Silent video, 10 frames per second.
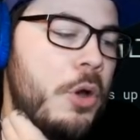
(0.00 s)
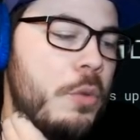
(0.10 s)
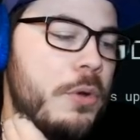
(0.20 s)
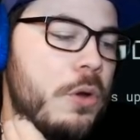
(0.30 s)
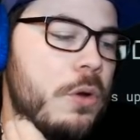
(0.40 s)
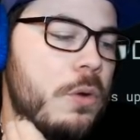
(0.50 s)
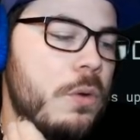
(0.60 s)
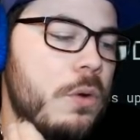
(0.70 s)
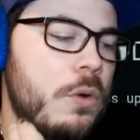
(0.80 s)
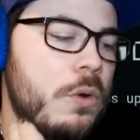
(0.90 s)
Popo
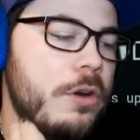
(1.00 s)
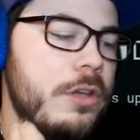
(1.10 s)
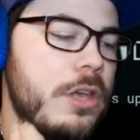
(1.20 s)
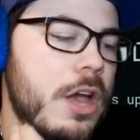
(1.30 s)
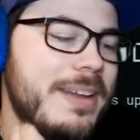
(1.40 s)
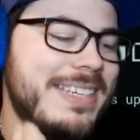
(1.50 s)
or Yum